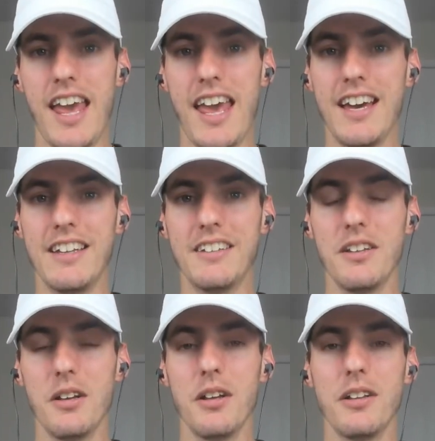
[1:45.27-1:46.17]

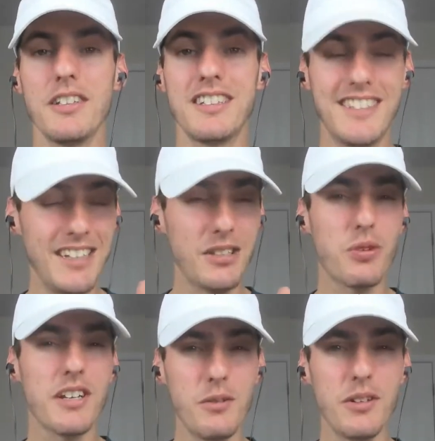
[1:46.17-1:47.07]
And since
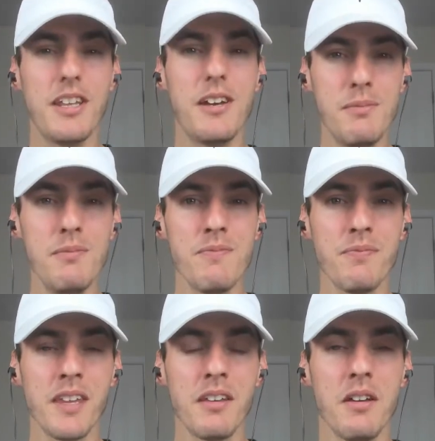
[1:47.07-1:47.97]
working with
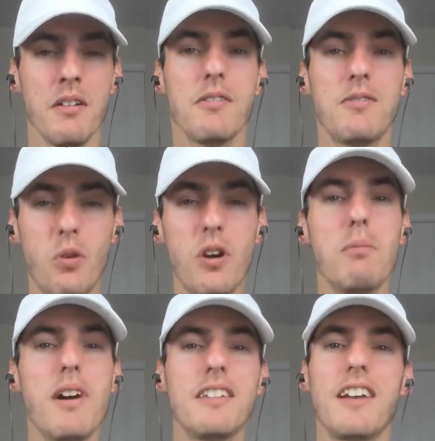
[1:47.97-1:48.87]
him, 4
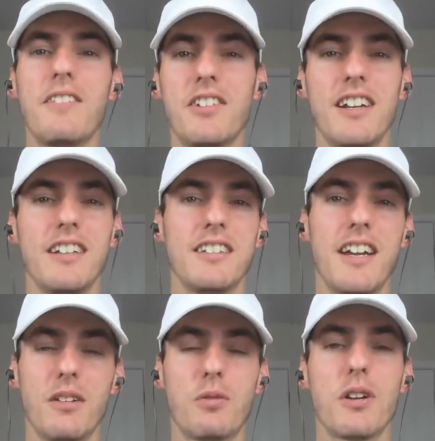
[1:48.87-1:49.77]
months after I
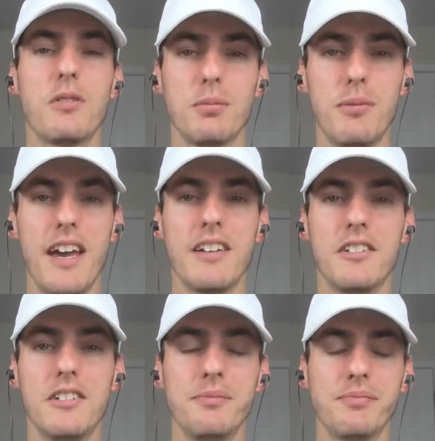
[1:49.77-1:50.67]
decided to work with
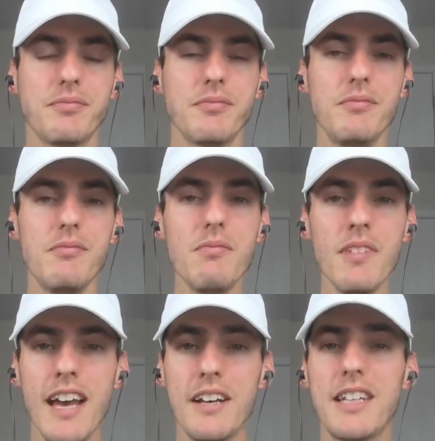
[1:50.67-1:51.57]
Michael,
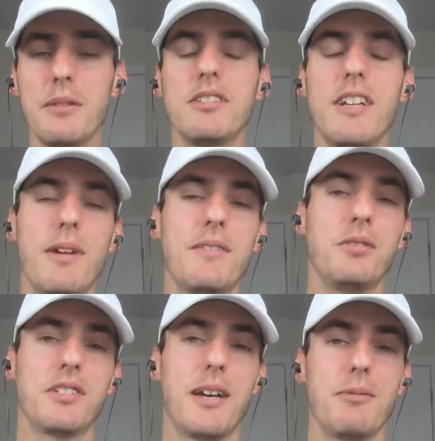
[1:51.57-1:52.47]
I was able to leave my
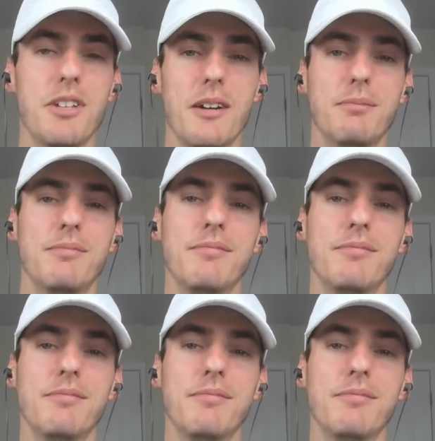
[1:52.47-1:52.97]
full-time job.